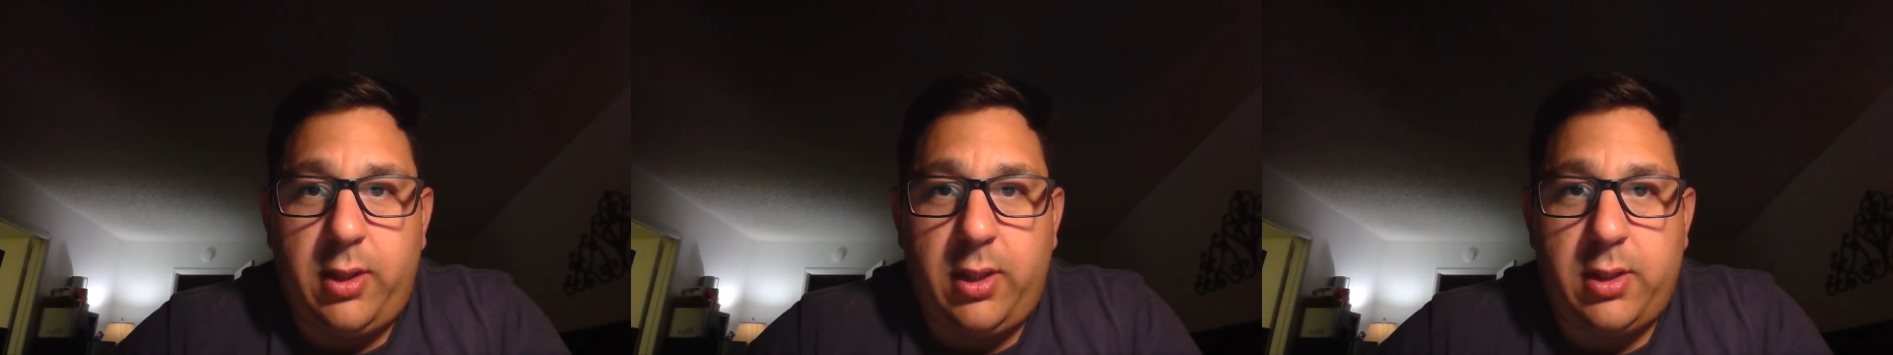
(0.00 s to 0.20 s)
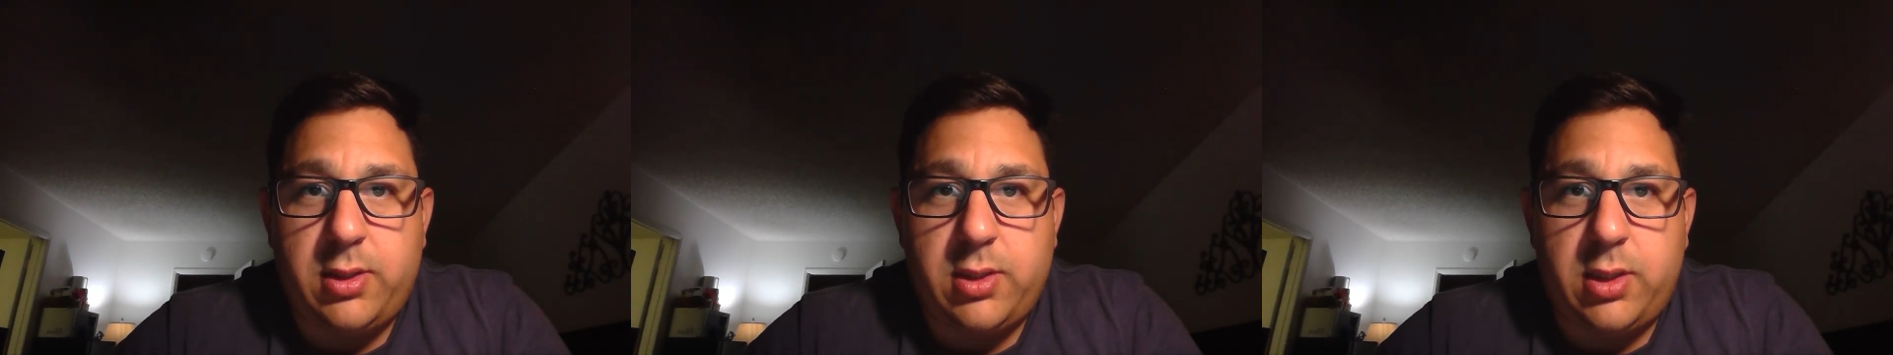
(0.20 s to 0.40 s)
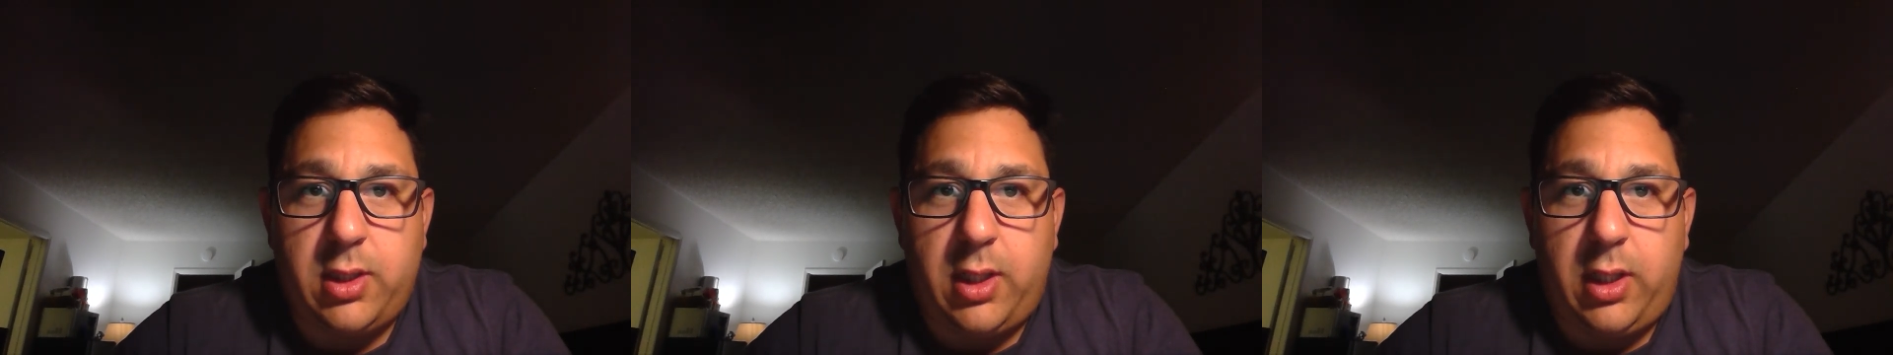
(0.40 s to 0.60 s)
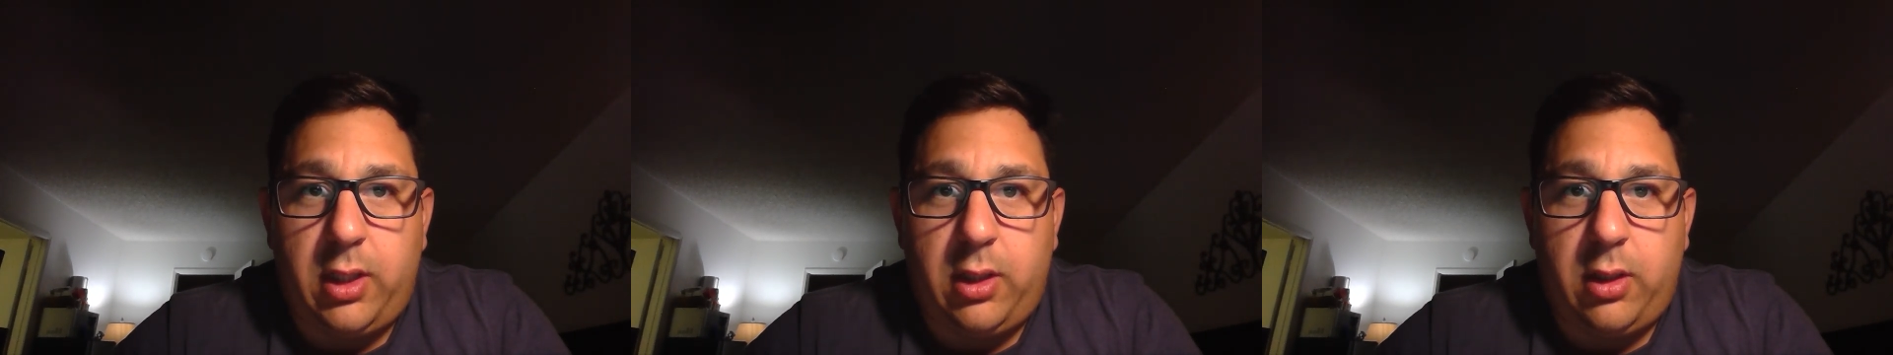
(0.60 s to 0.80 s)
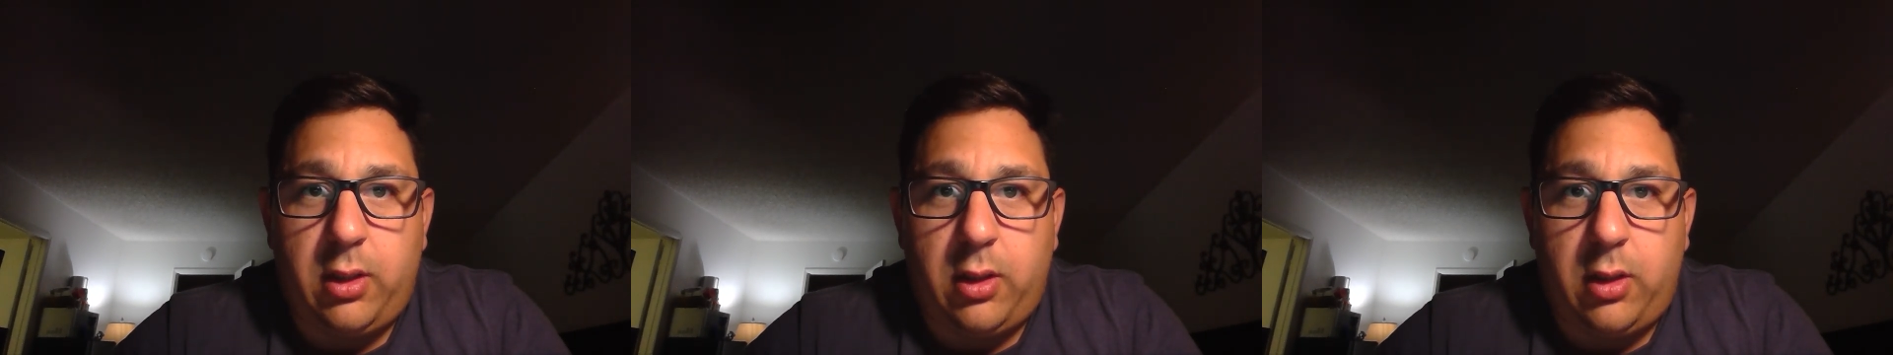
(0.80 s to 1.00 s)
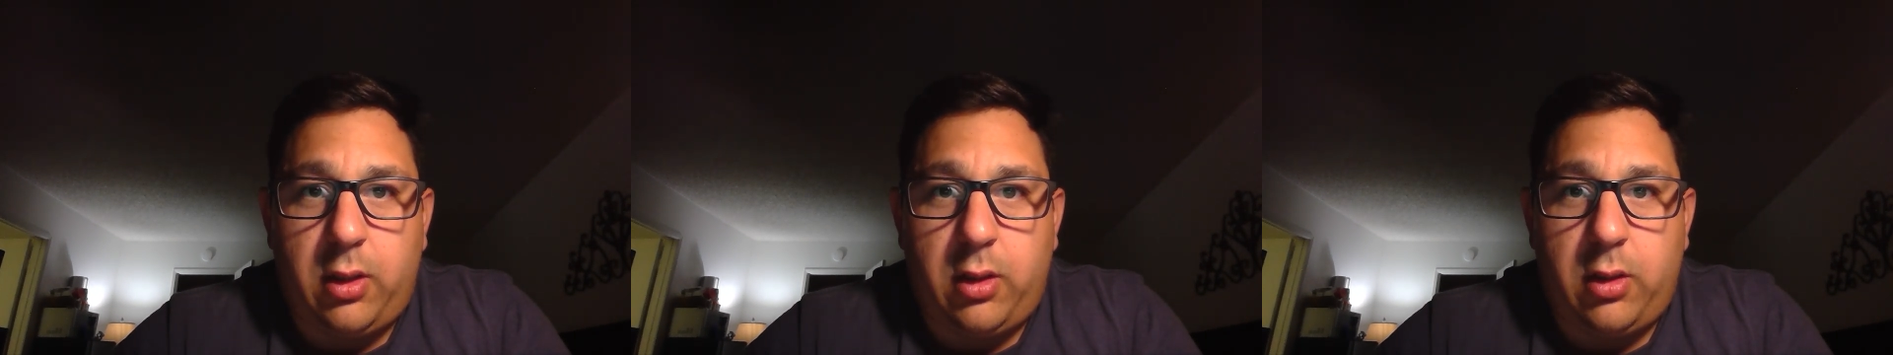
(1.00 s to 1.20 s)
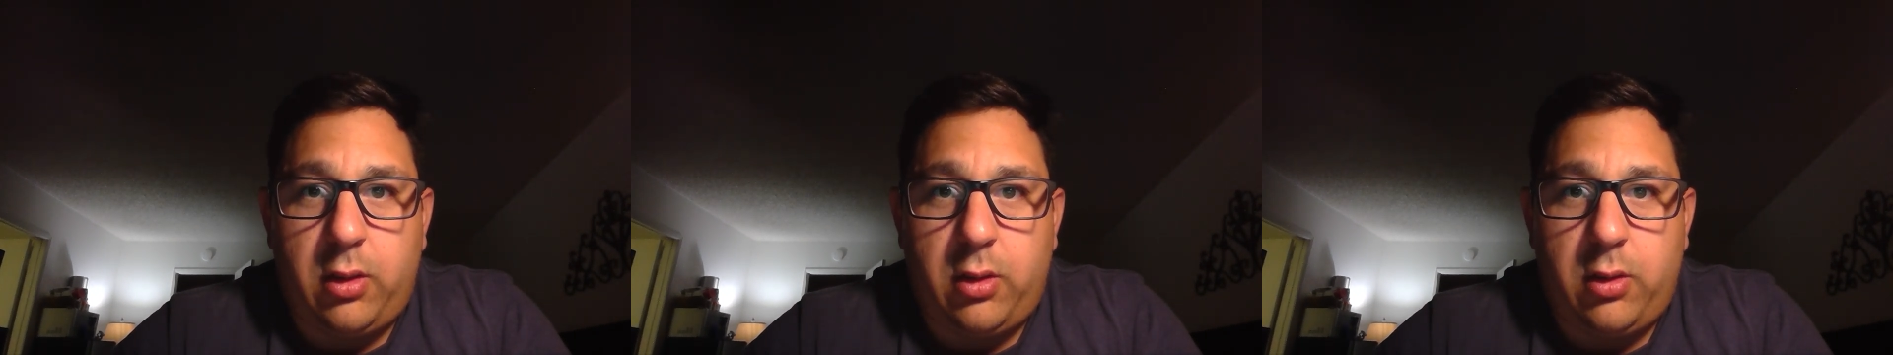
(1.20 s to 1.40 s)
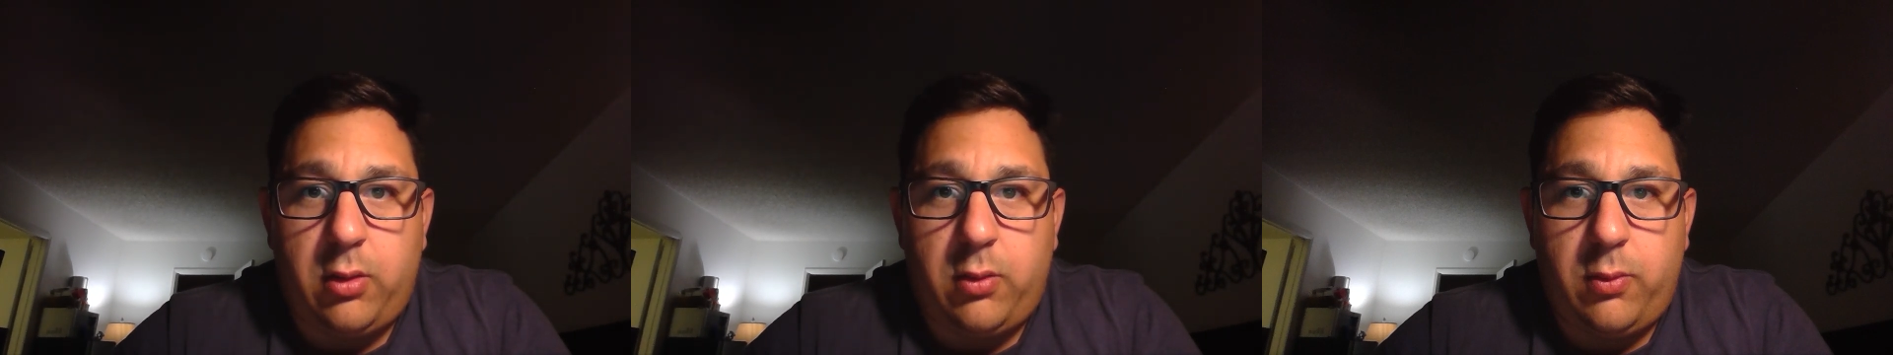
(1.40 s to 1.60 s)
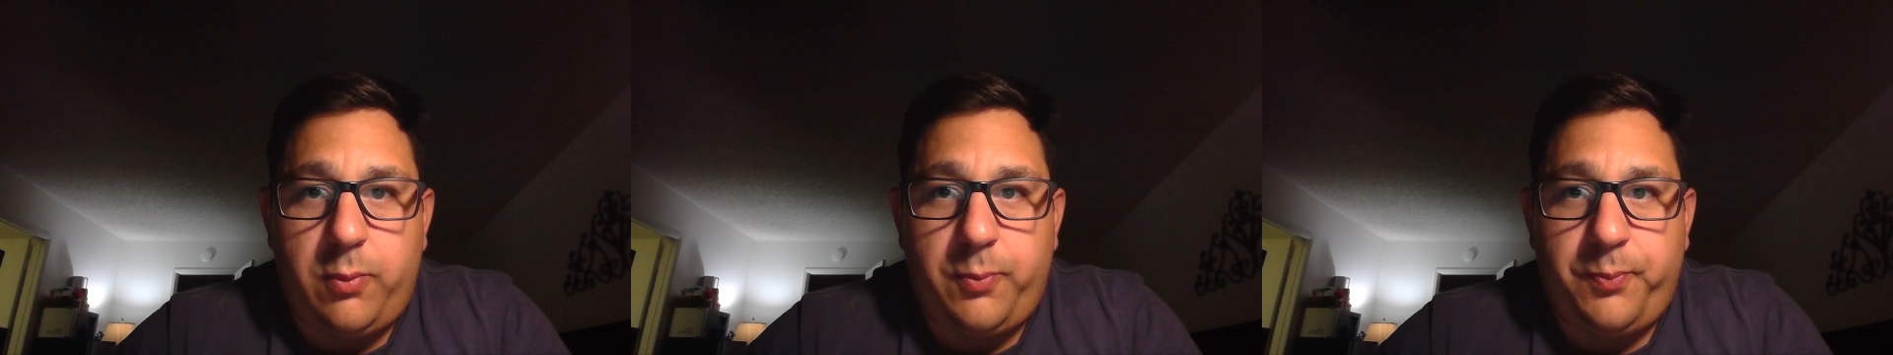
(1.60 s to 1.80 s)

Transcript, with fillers: things like uh,